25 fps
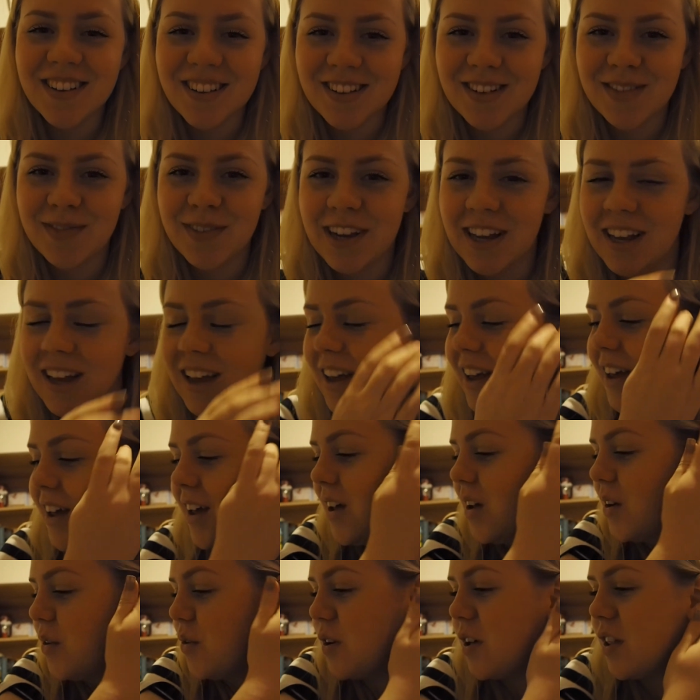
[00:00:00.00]
me
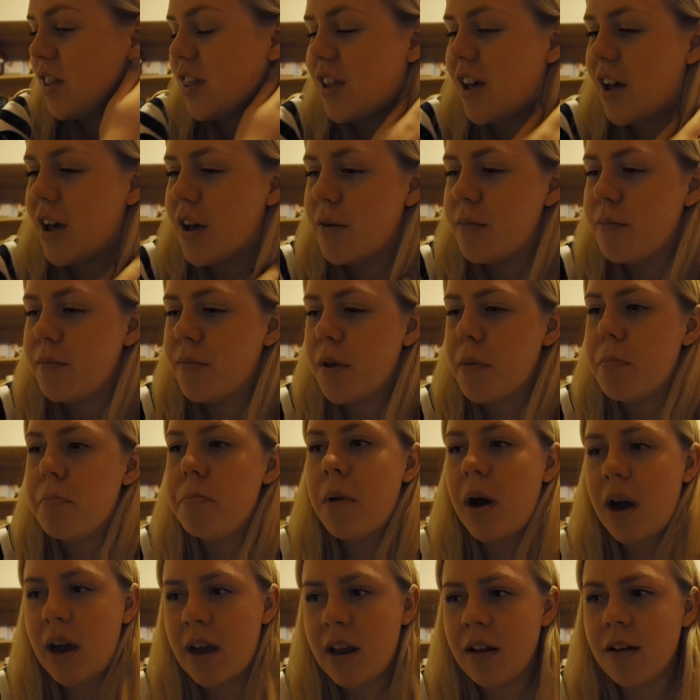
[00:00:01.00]
with
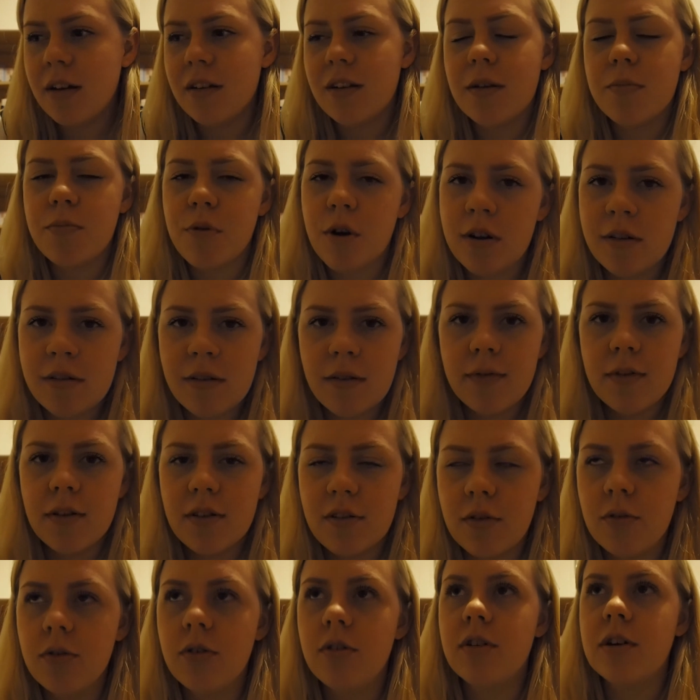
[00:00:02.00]
minor depressive
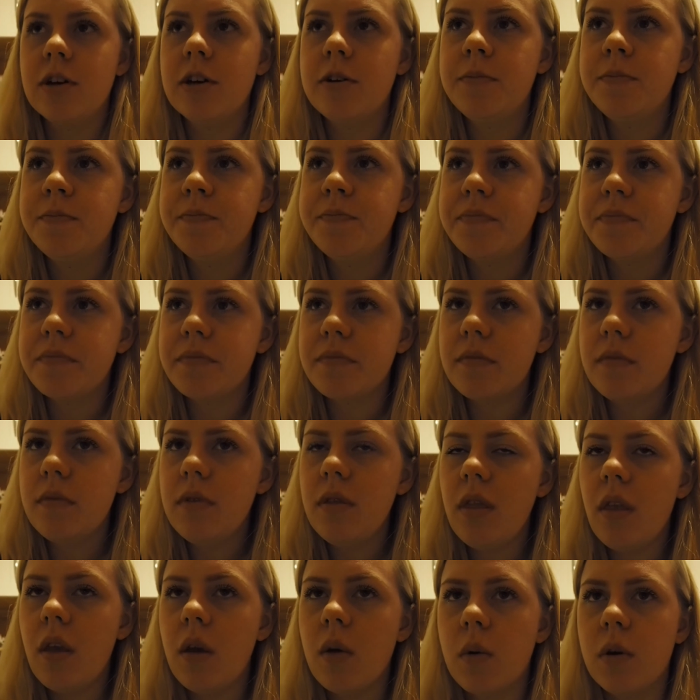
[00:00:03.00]
disorder,
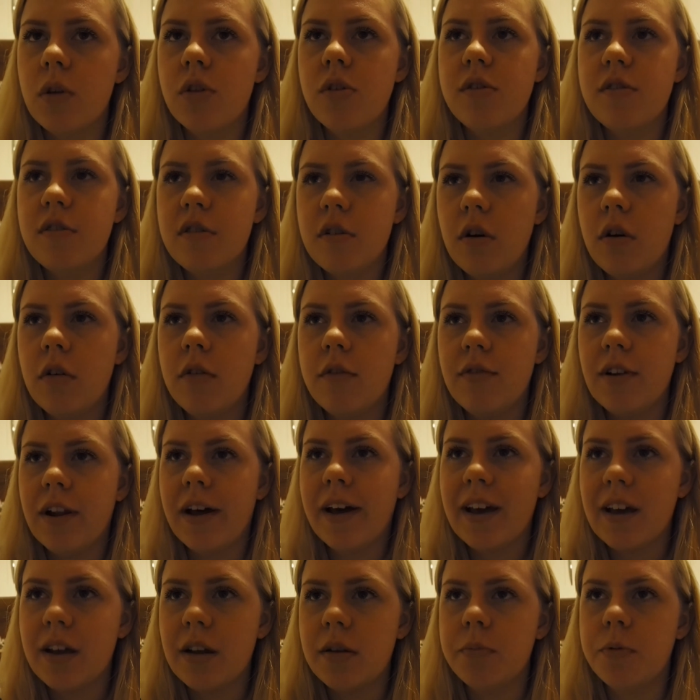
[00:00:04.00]
which is sort of
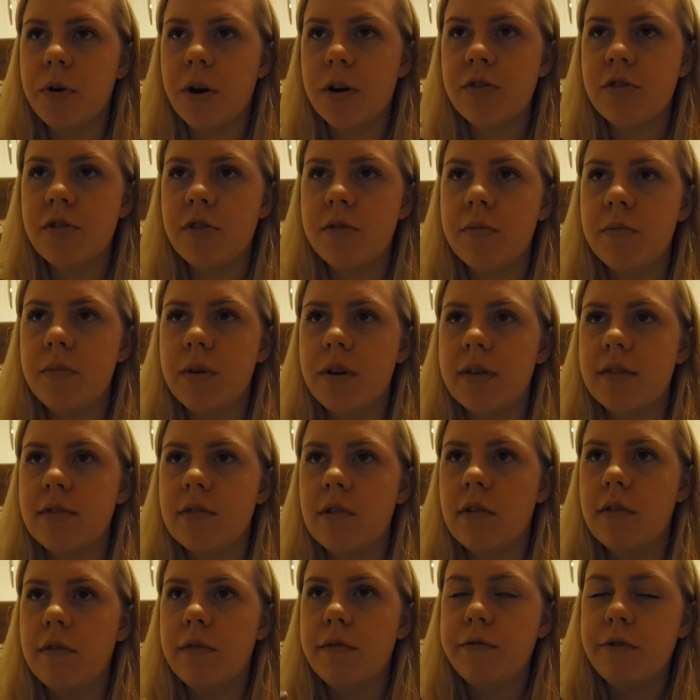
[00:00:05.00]
like depression, but it's
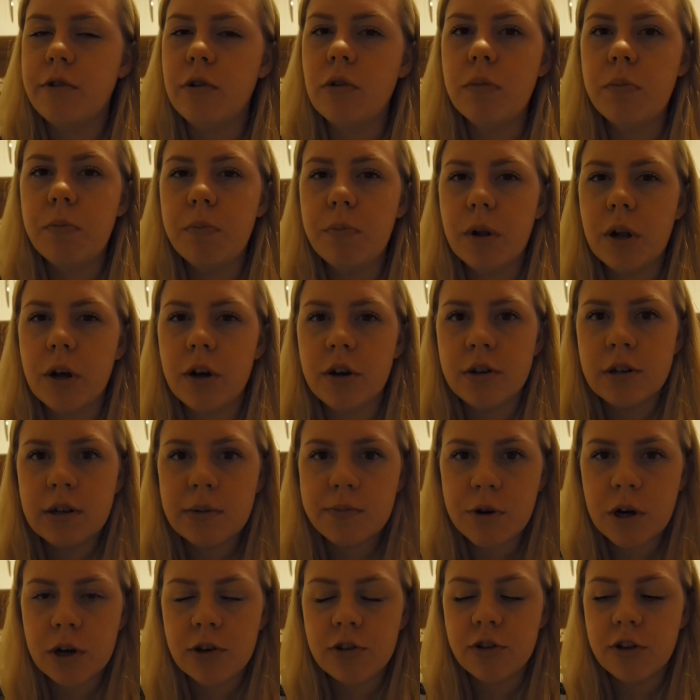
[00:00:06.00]
not full-blown
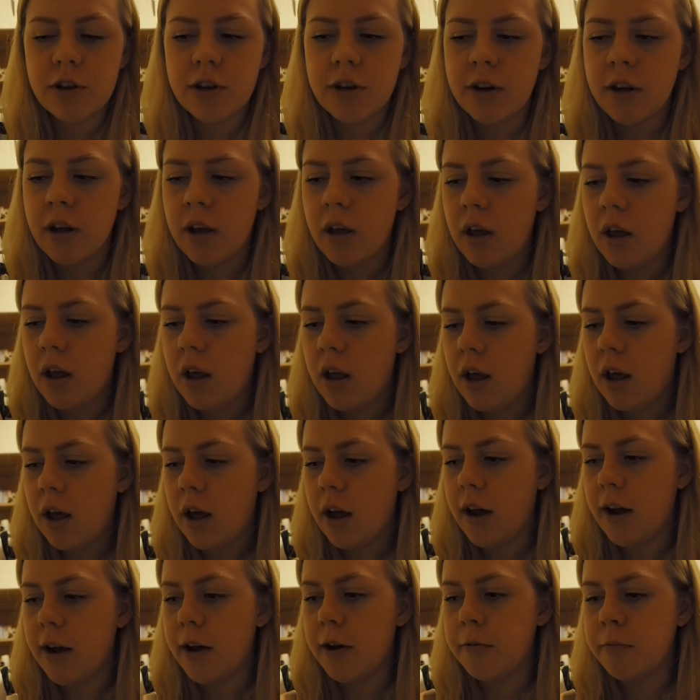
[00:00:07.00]
depression.
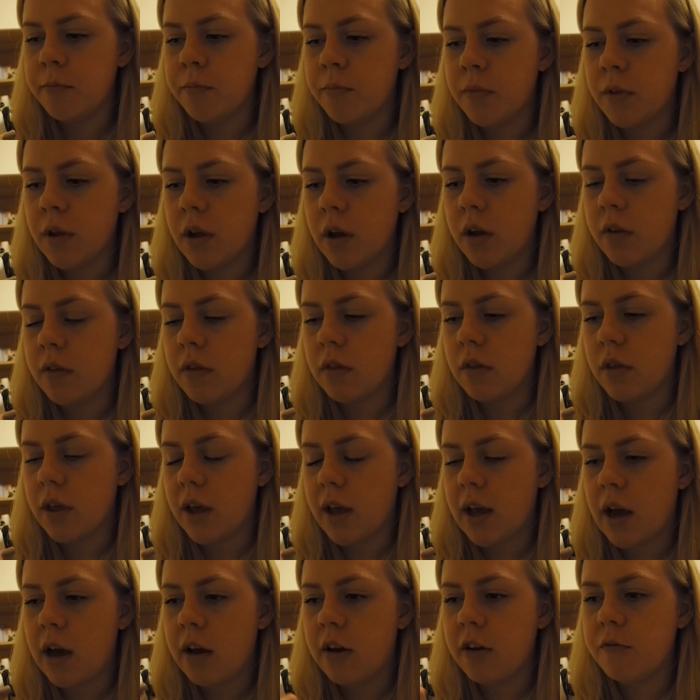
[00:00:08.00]
And they
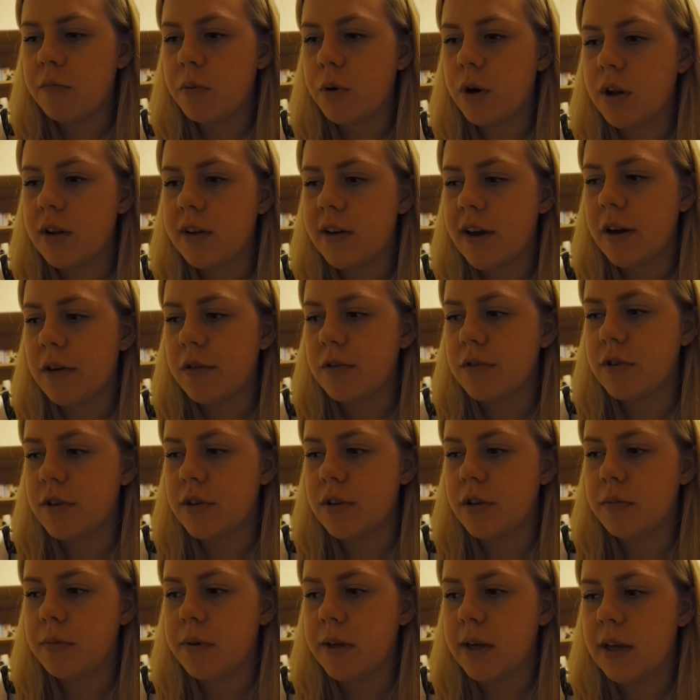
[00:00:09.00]
kind of put it down
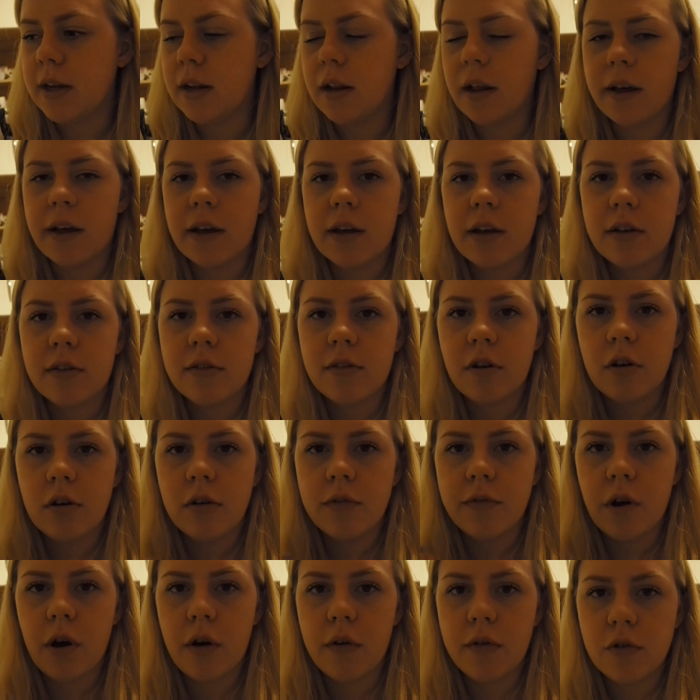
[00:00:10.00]
to being like a sort
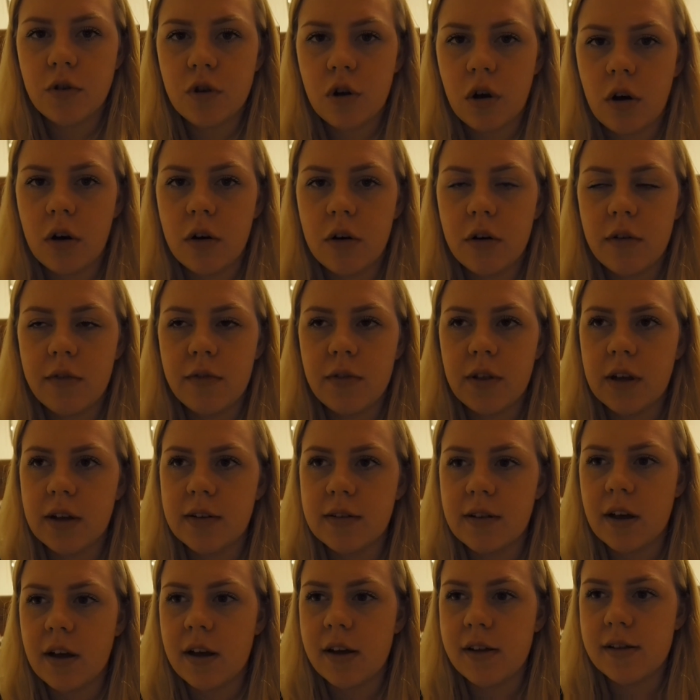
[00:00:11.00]
of offshoot of the
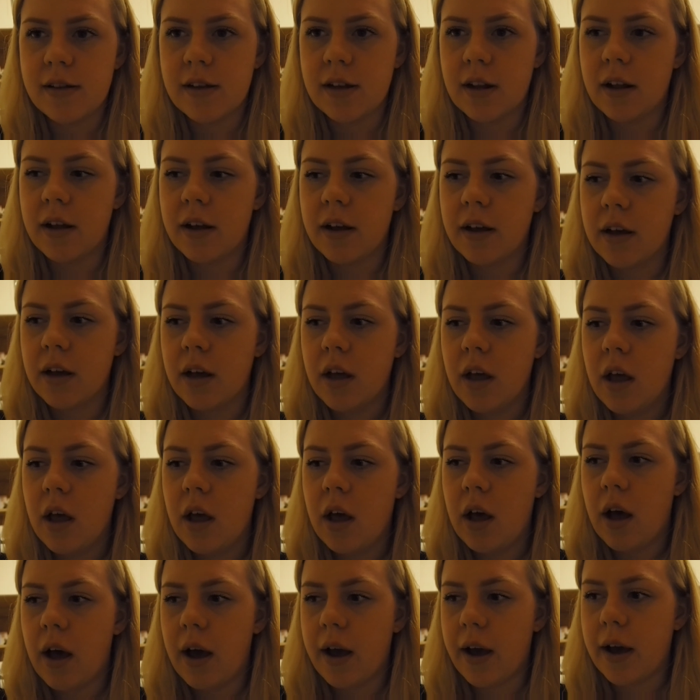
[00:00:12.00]
anxiety. Like,
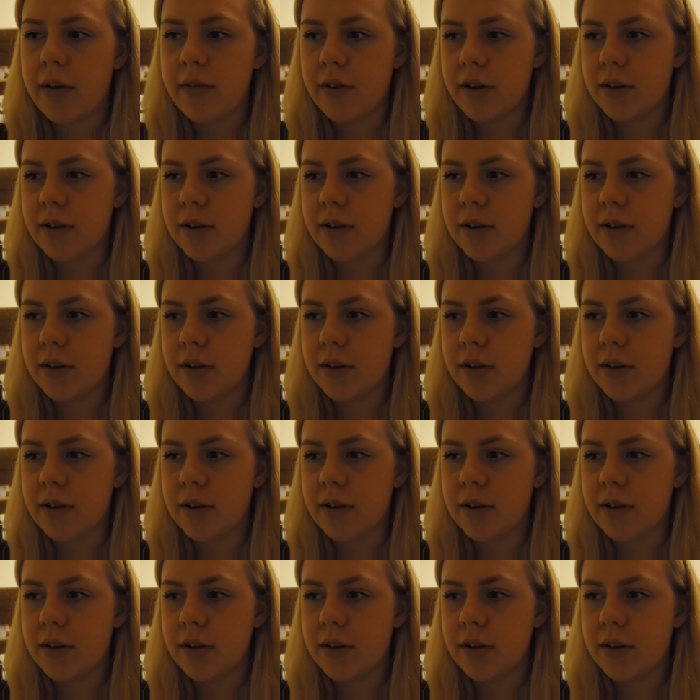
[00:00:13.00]
I have